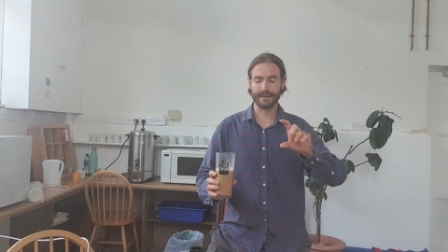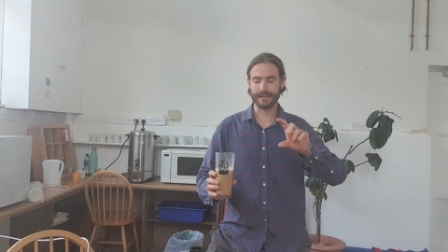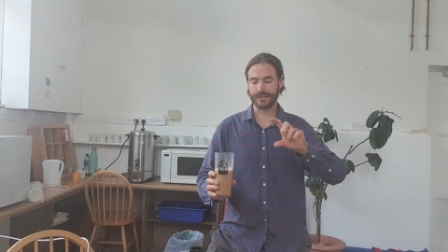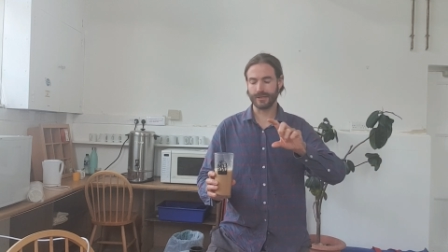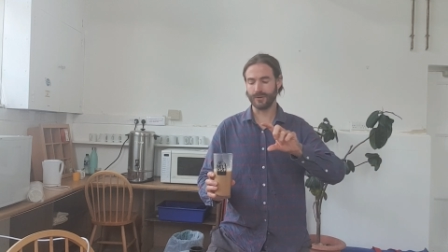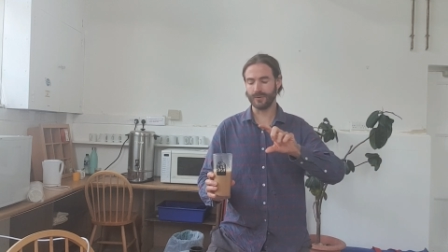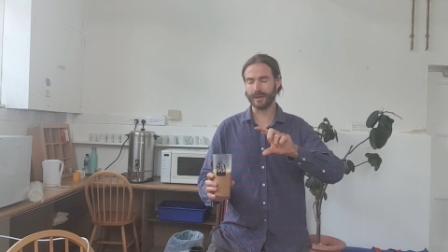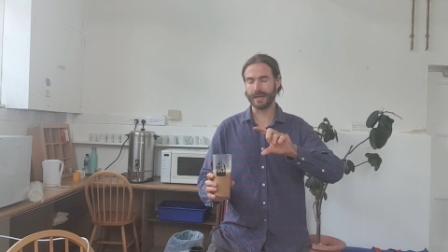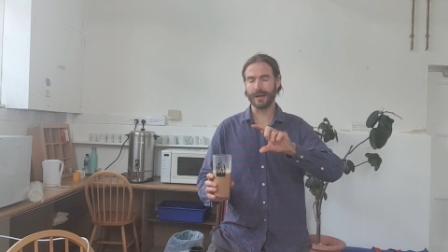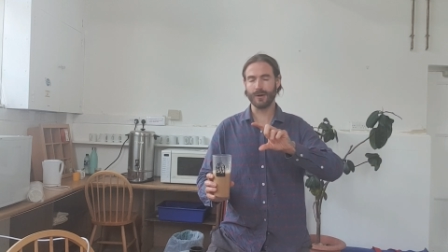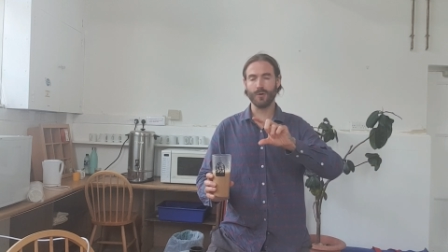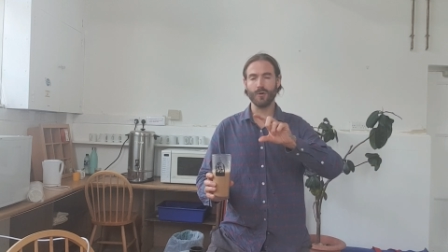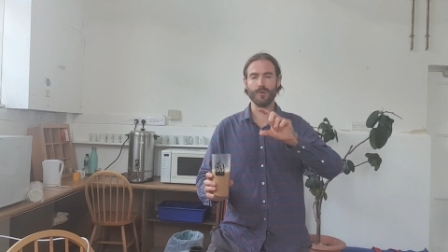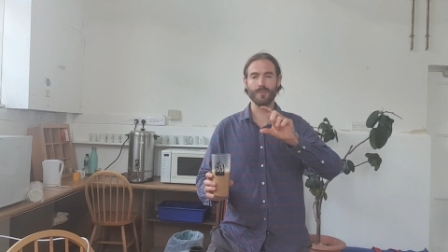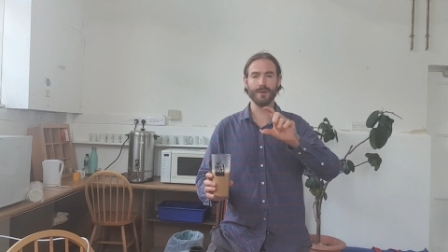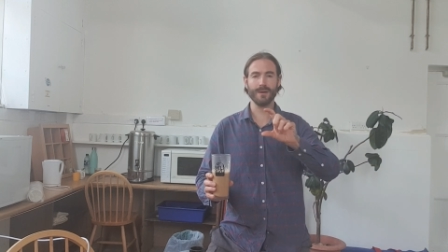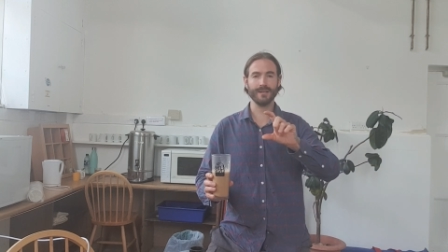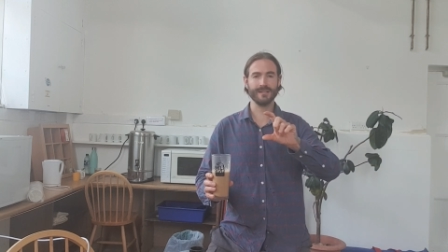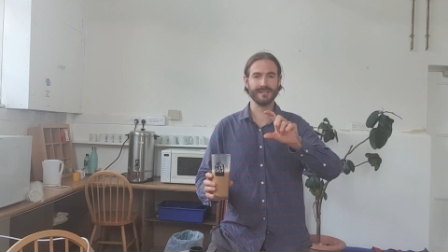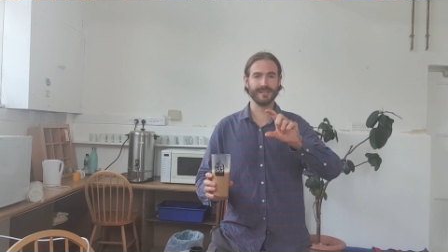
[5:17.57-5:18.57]
So you'll get
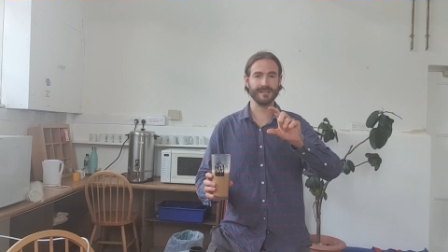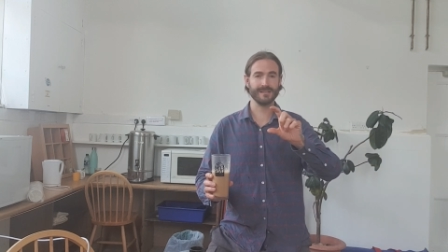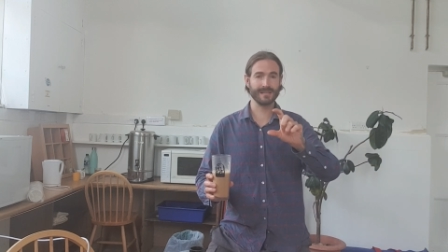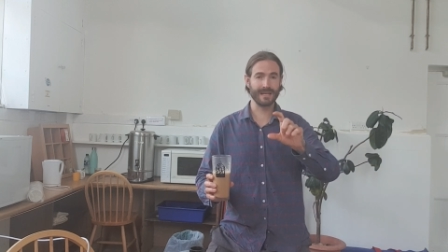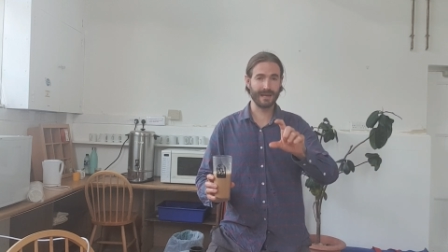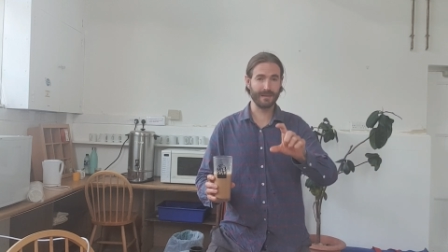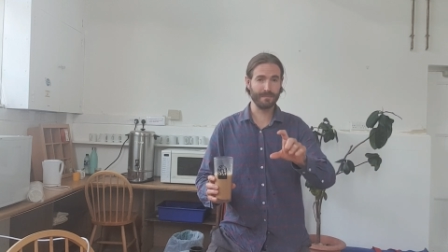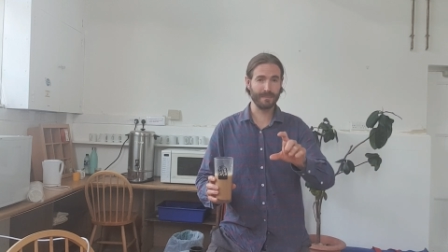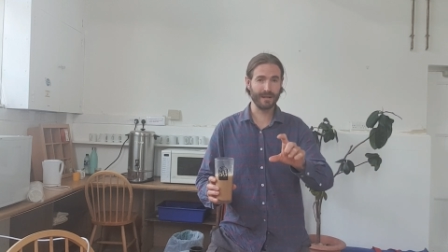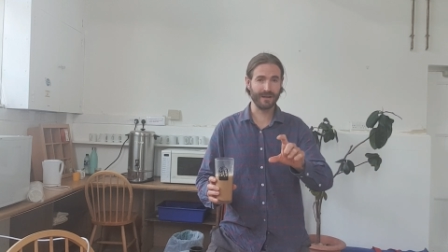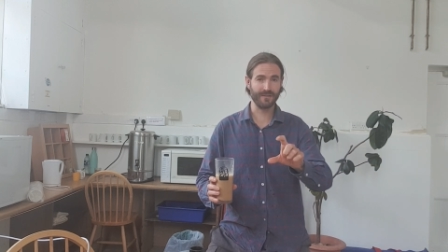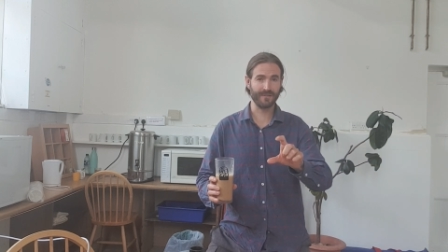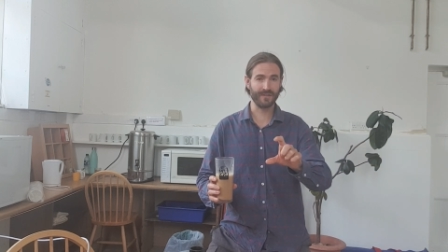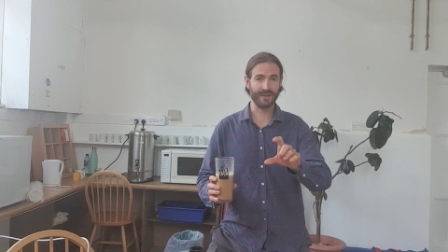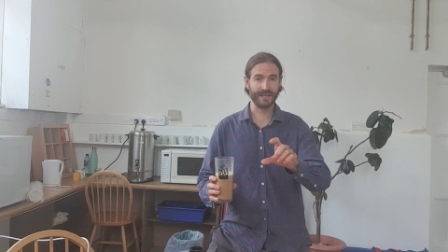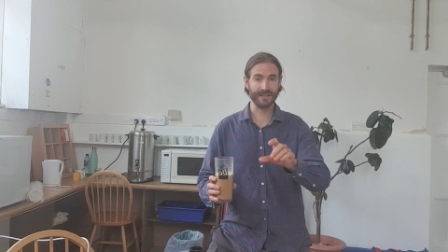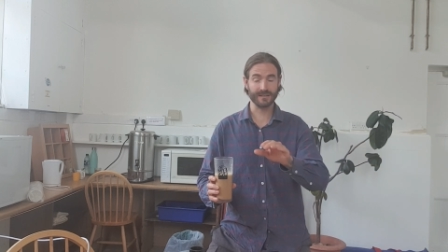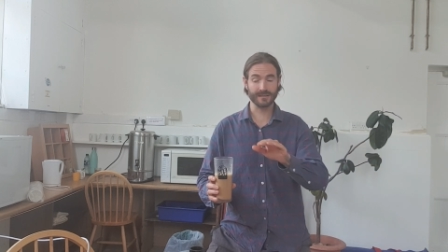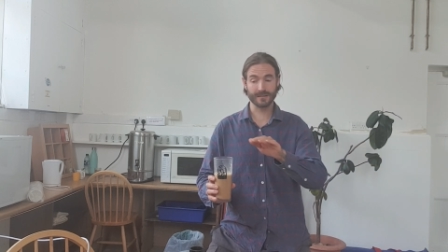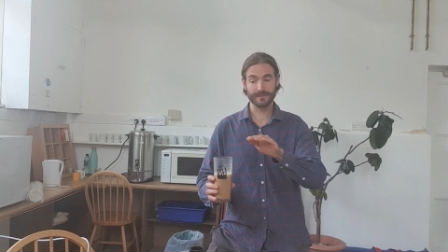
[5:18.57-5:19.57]
almost the same
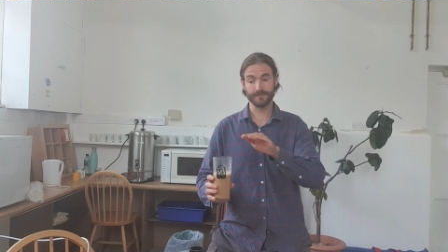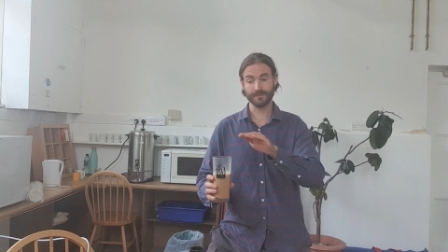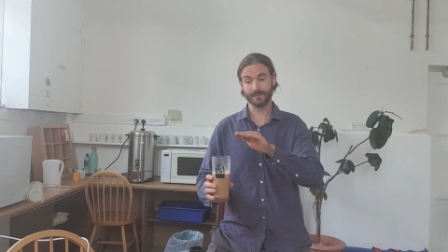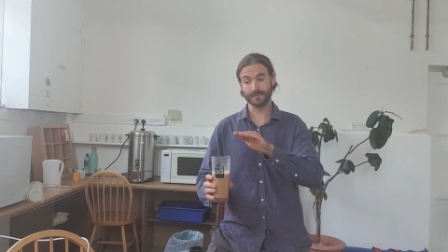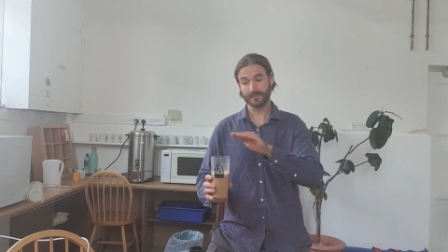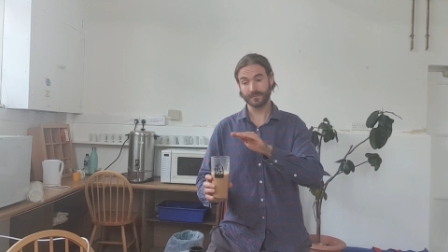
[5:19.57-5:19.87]
benefits